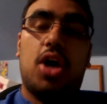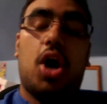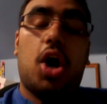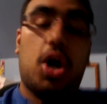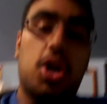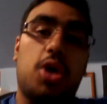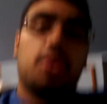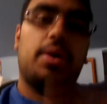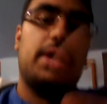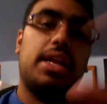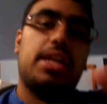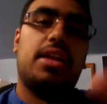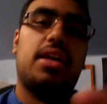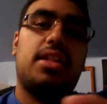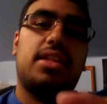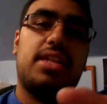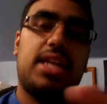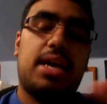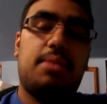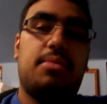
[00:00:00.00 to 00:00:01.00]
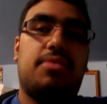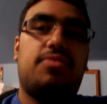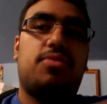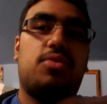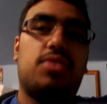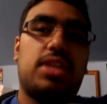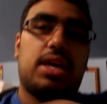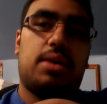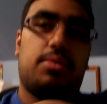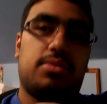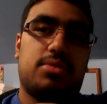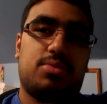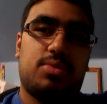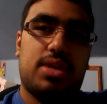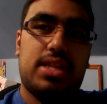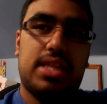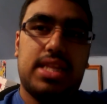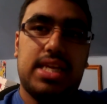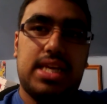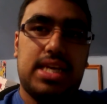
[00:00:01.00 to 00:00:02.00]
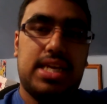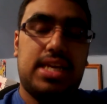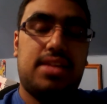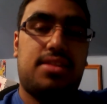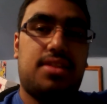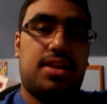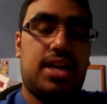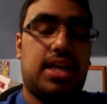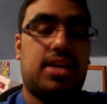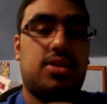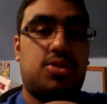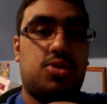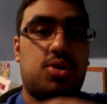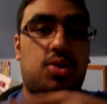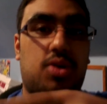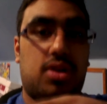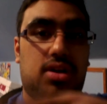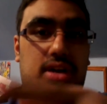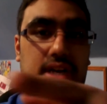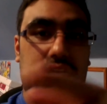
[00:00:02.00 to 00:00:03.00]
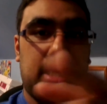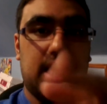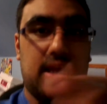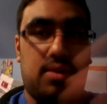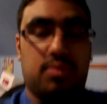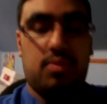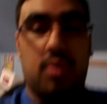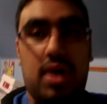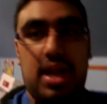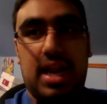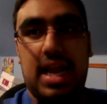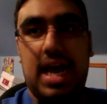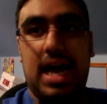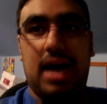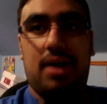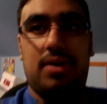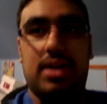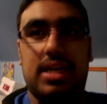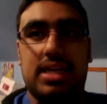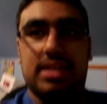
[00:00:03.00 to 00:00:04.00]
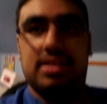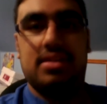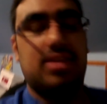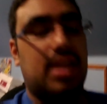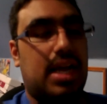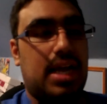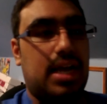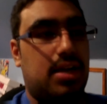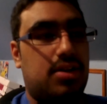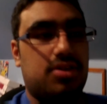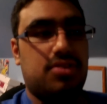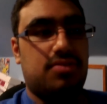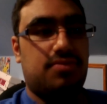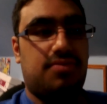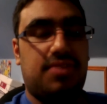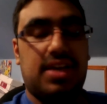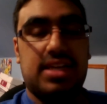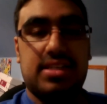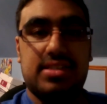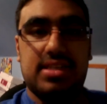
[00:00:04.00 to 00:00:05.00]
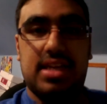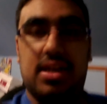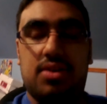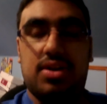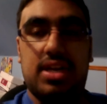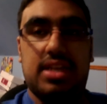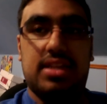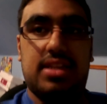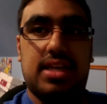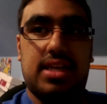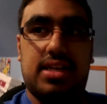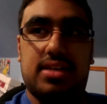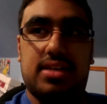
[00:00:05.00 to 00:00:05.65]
Oh no, and another time before that was when the Ethernet controller again went out, and like, I couldn't fix it or anything